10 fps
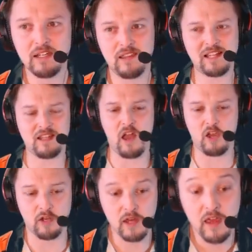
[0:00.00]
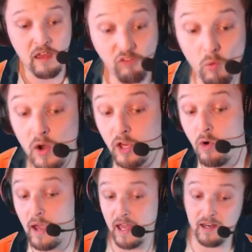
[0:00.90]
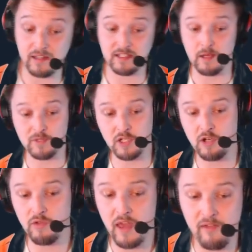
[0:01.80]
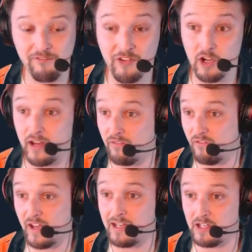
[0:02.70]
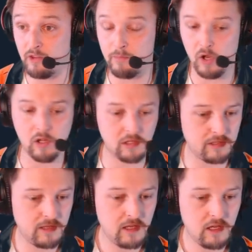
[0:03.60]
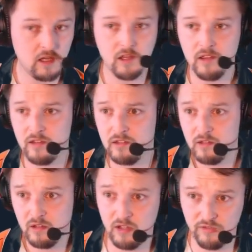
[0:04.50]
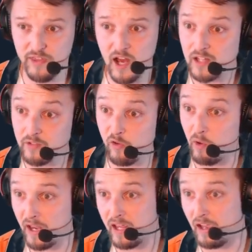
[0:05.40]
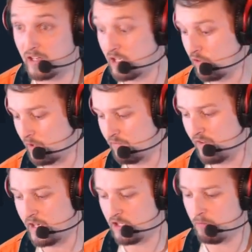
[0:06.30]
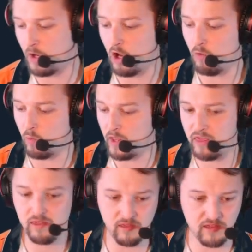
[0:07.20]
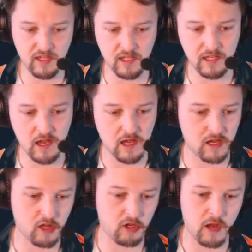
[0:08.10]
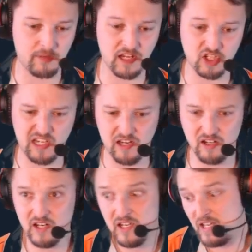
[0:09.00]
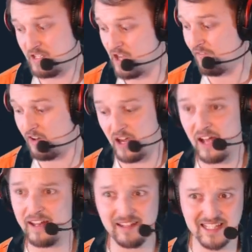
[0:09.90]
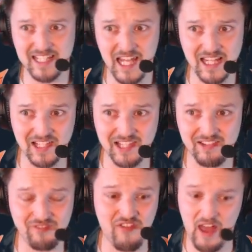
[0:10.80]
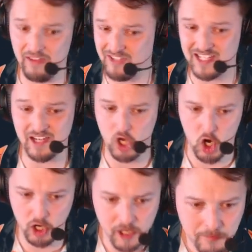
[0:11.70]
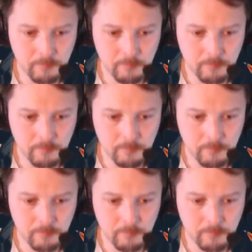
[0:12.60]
That's not good. If you want to go ahead and substitute that for Invite to the Ball, the odds of you hitting another Invite to the Ball with the color combination here is not very high, and it's a 5-cent card.